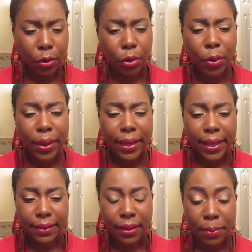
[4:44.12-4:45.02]
I
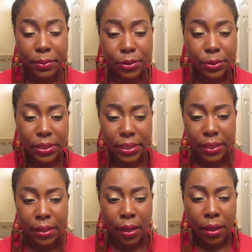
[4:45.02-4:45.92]
got the
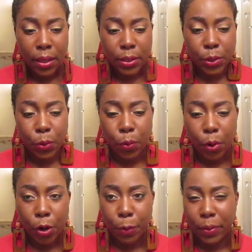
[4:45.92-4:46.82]
opportunity to
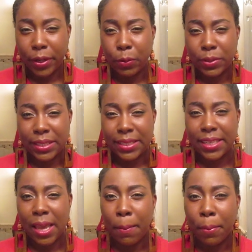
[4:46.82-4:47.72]
work, but it was a
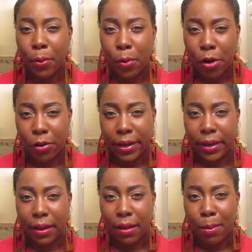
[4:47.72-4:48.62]

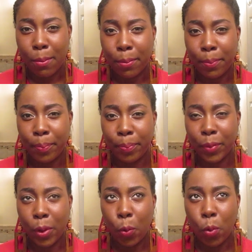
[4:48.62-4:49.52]
temporary
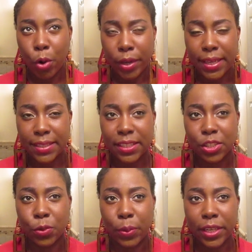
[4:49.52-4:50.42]
working
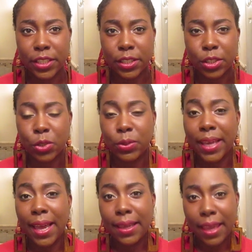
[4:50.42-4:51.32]
situation, so
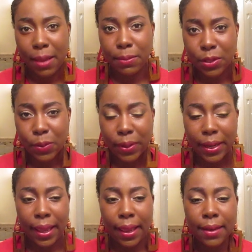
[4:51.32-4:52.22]
that came to
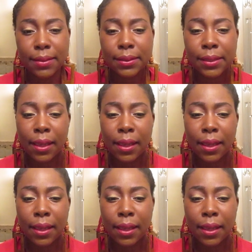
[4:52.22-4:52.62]
an end.